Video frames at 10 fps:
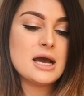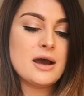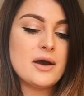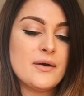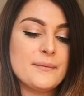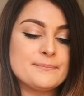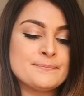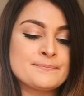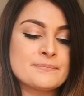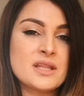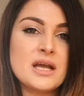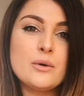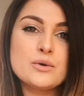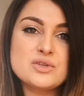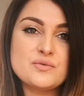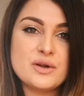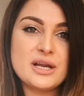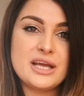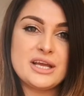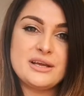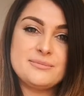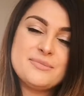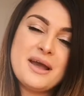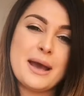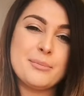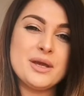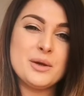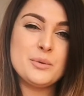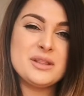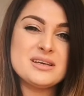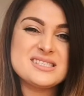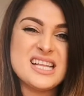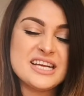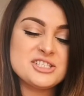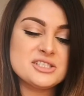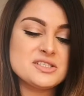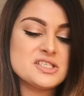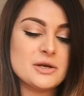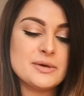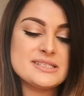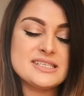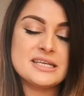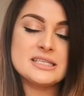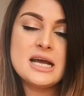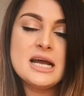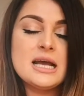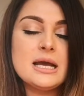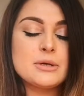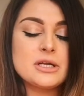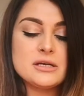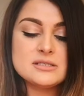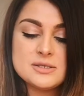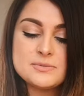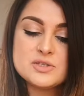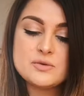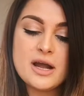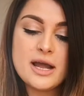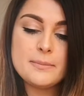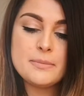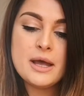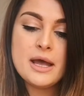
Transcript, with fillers: Um, I wasn't really happy with the selection, so I said I'm gonna unsubscribe.